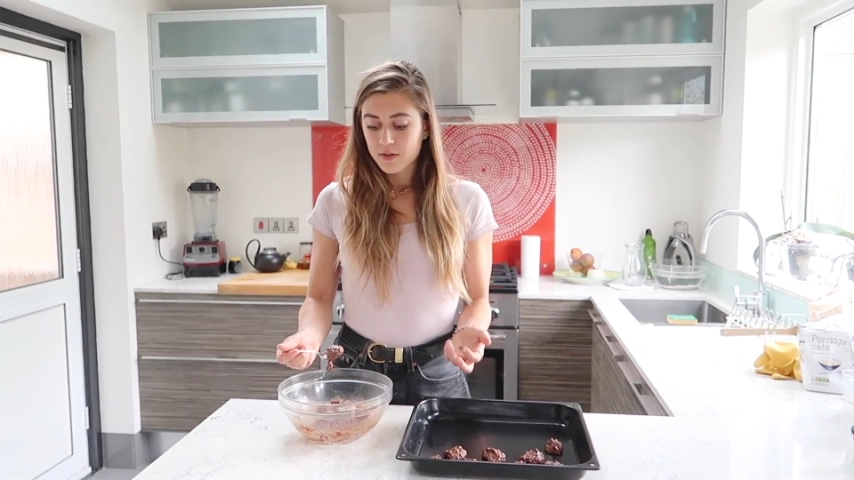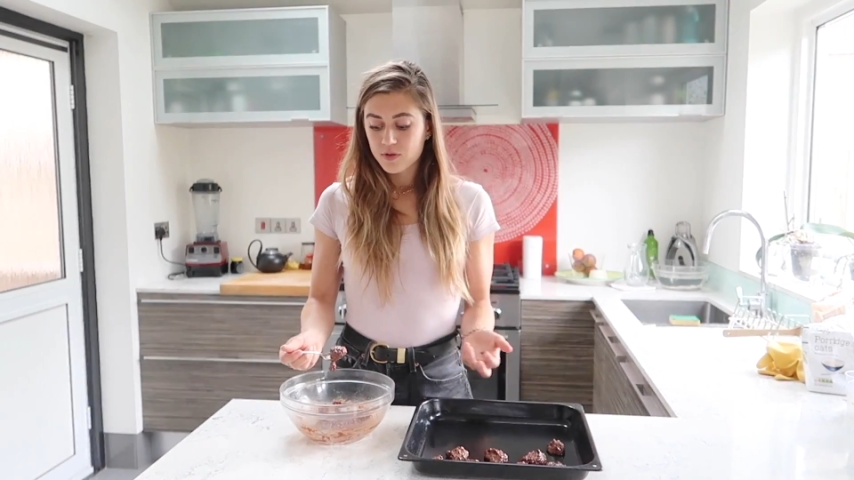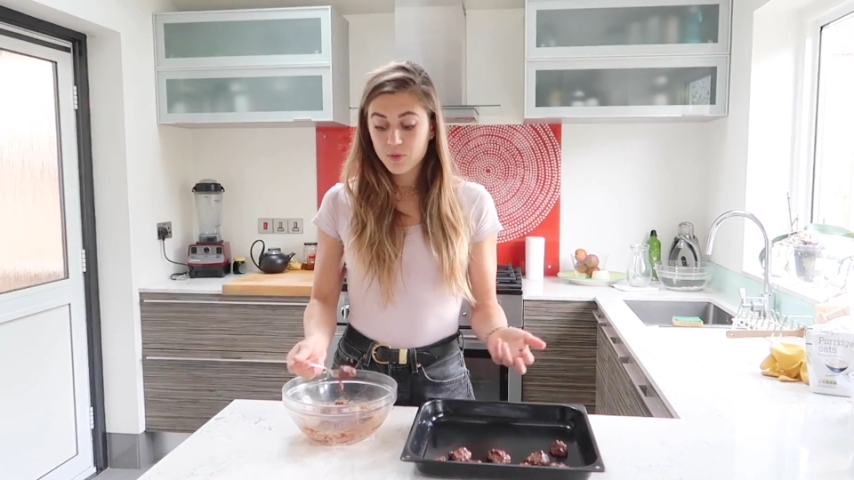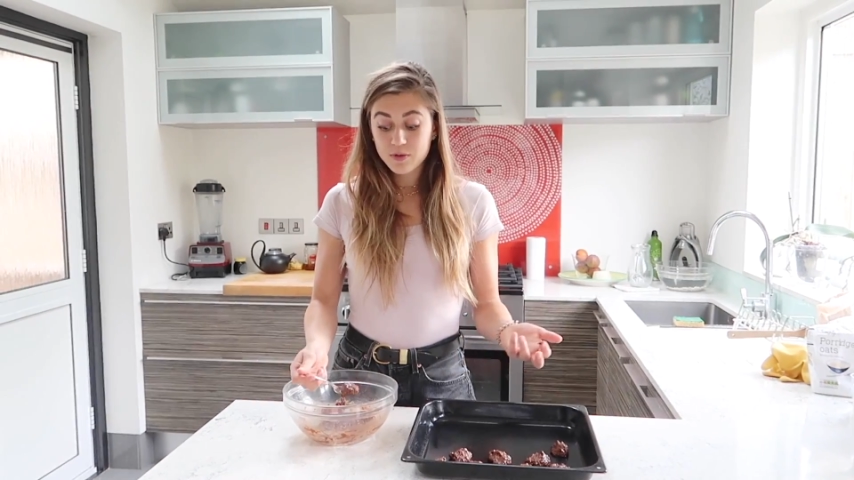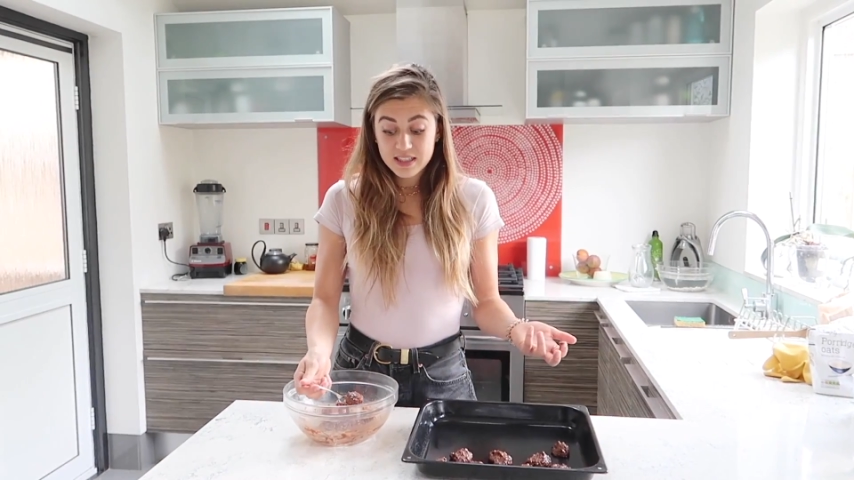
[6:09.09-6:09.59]

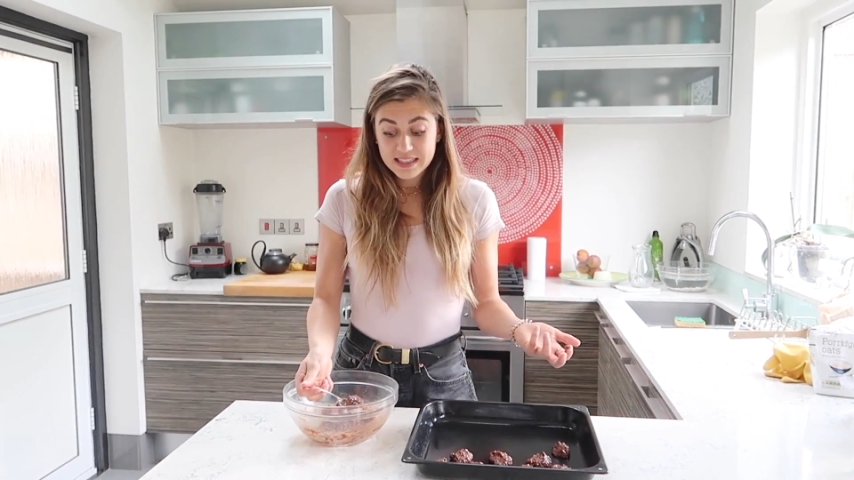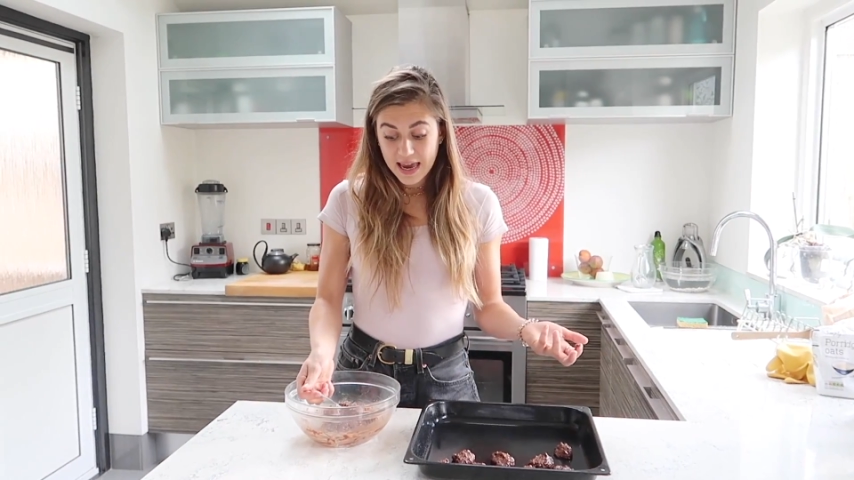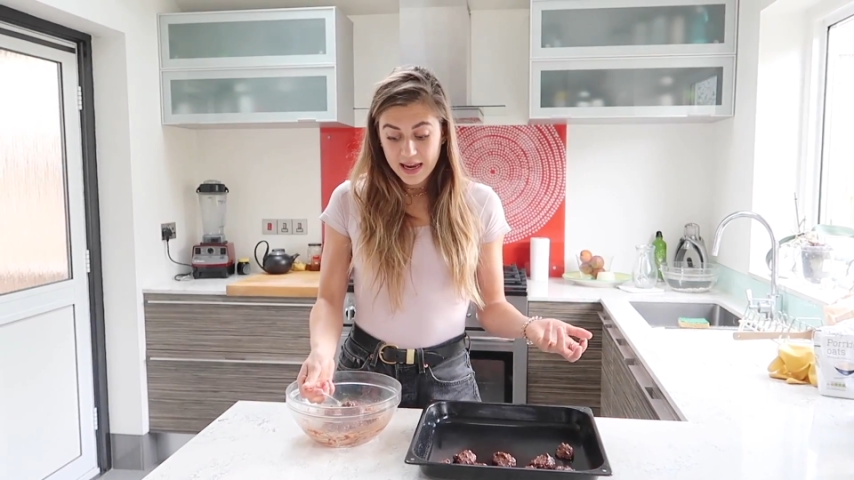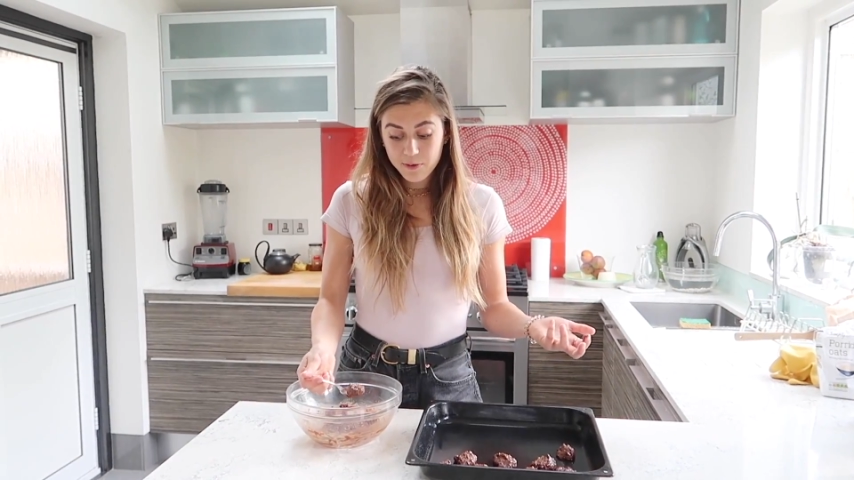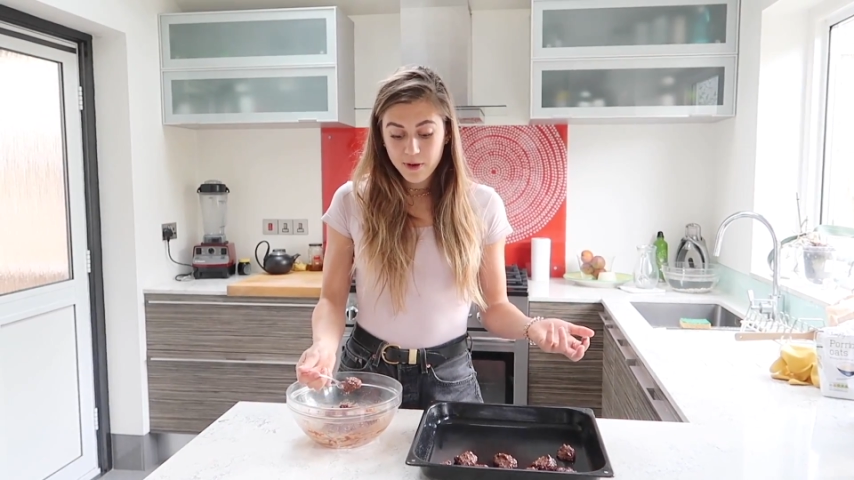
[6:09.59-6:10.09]
Do you want to
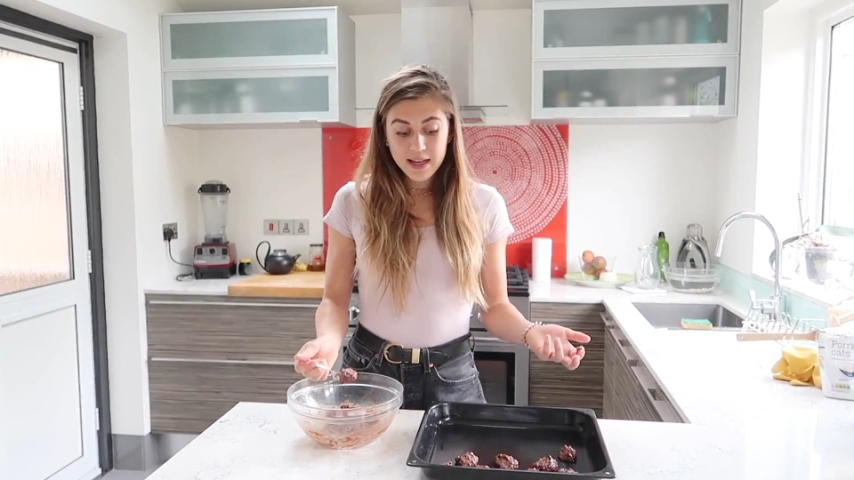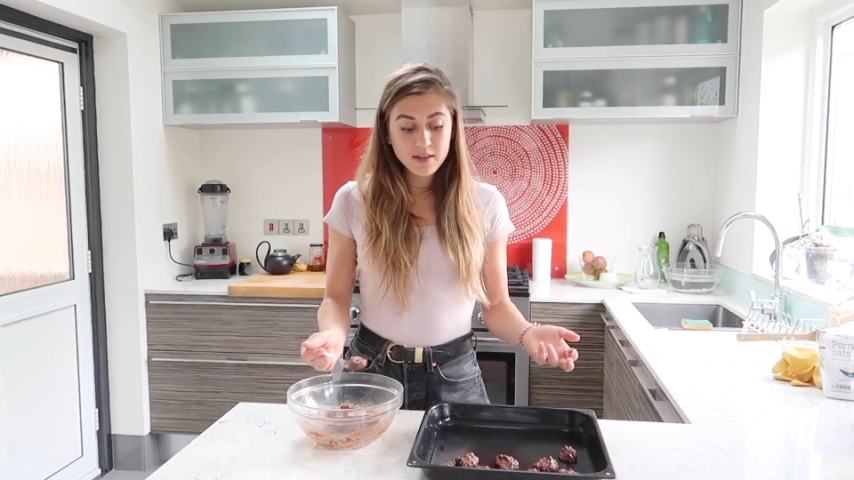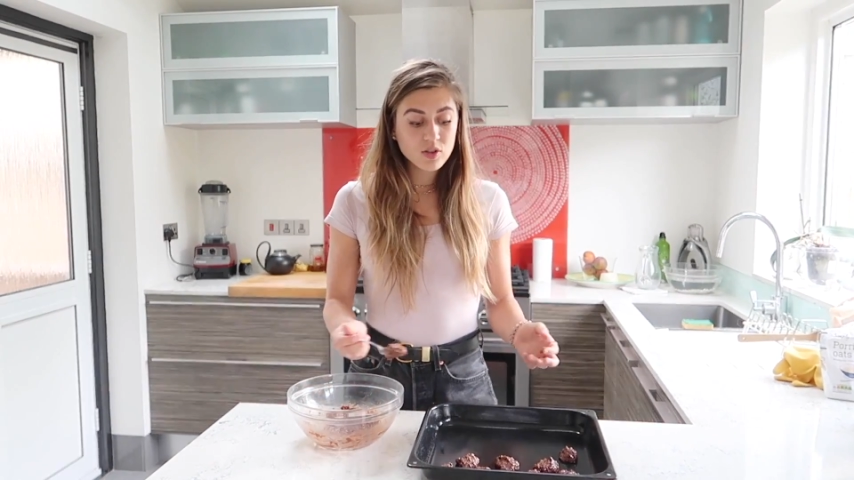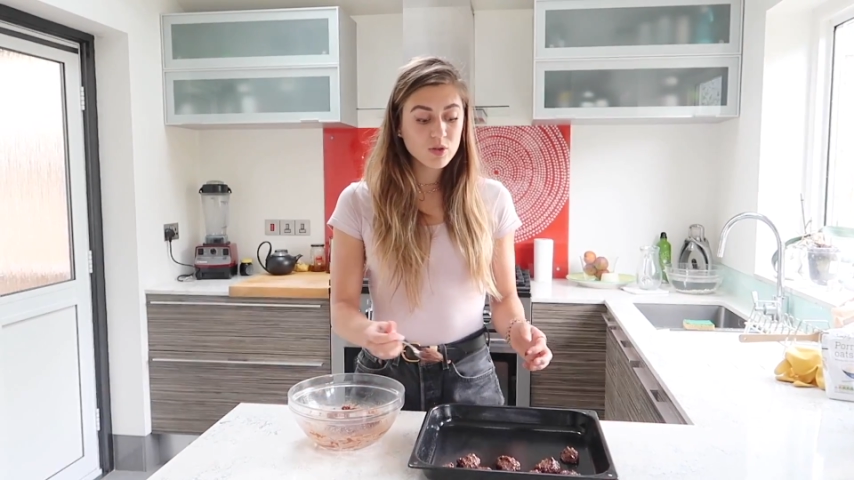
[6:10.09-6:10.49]
gain weight?